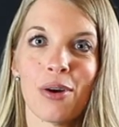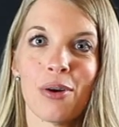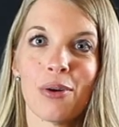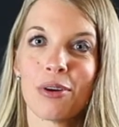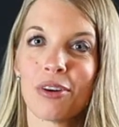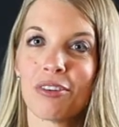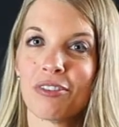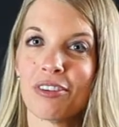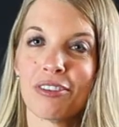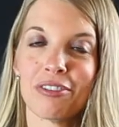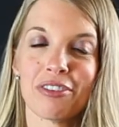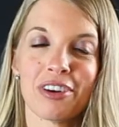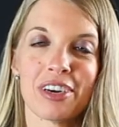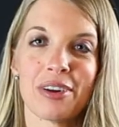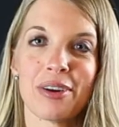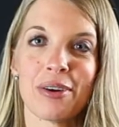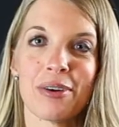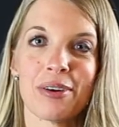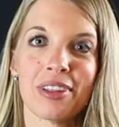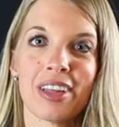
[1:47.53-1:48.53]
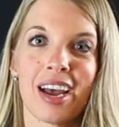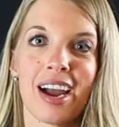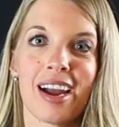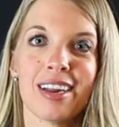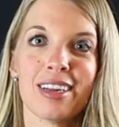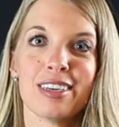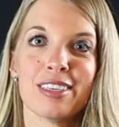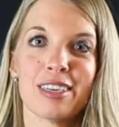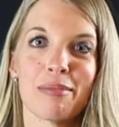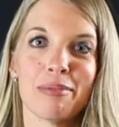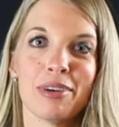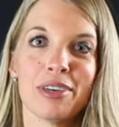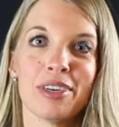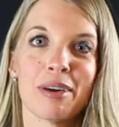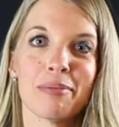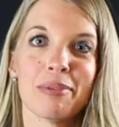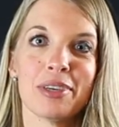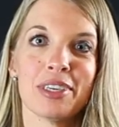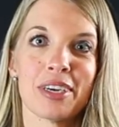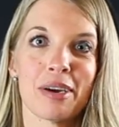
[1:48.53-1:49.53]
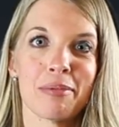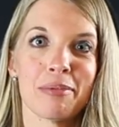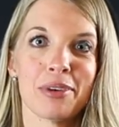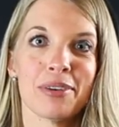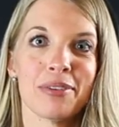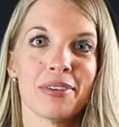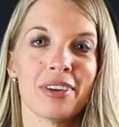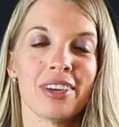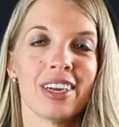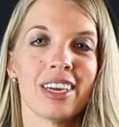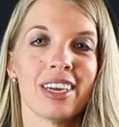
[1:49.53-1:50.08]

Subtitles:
or feel free to go online at www.aed.us.